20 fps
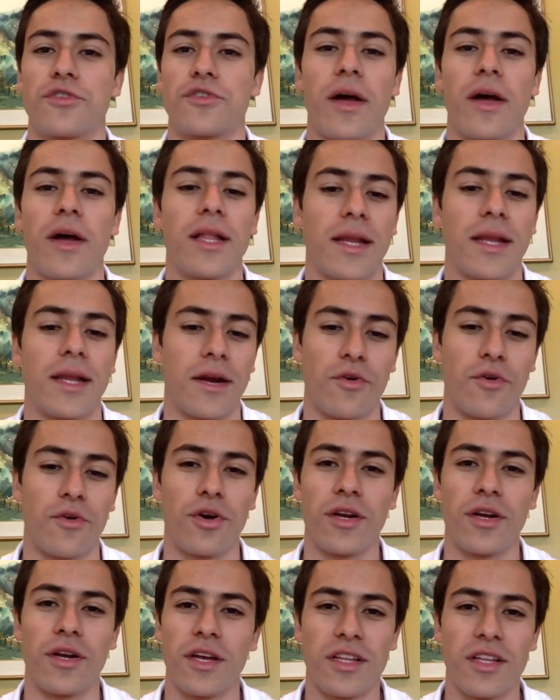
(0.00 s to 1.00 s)
of trial and
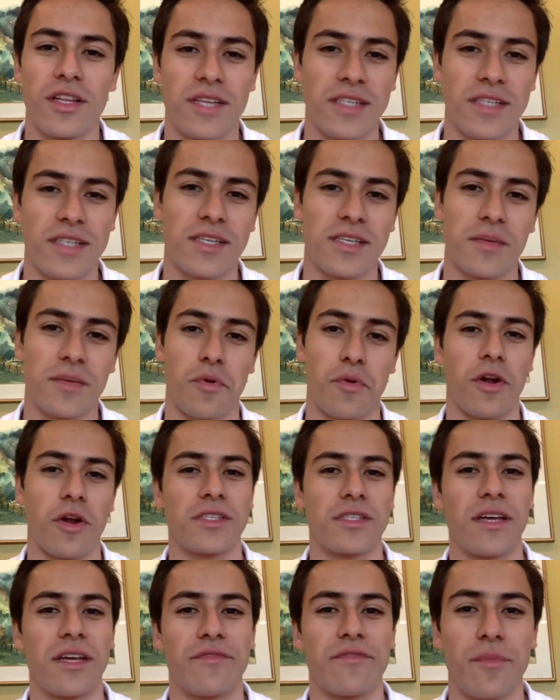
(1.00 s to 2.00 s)
error, testing
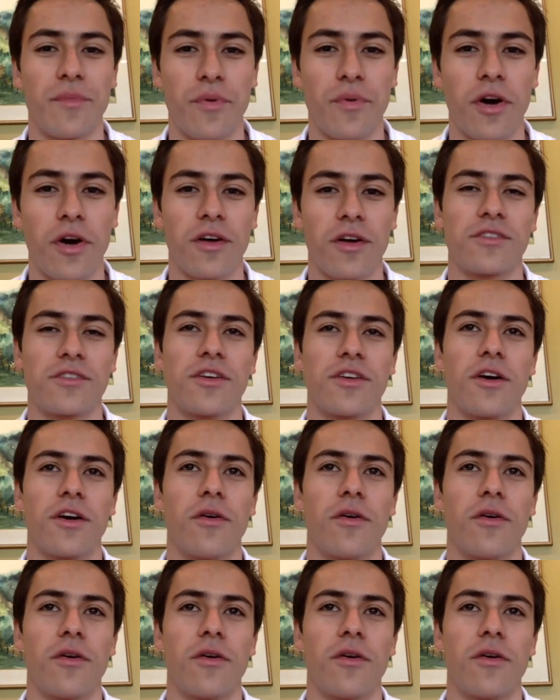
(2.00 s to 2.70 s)
products after products.